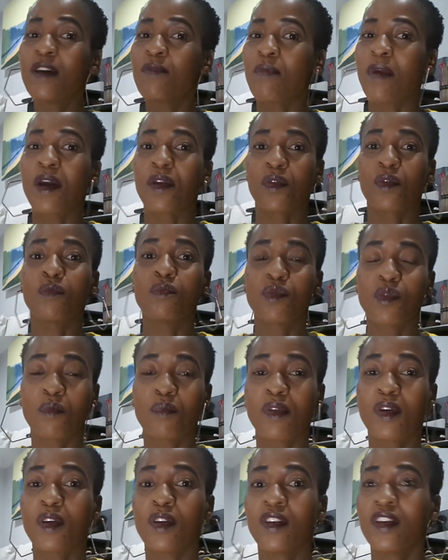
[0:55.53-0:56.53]
my room to
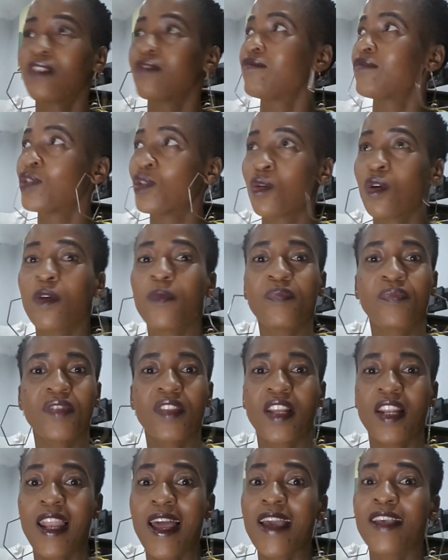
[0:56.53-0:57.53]
be, you know,
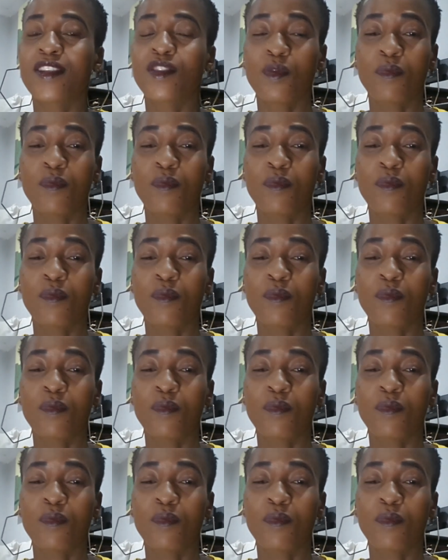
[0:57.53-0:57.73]
the lights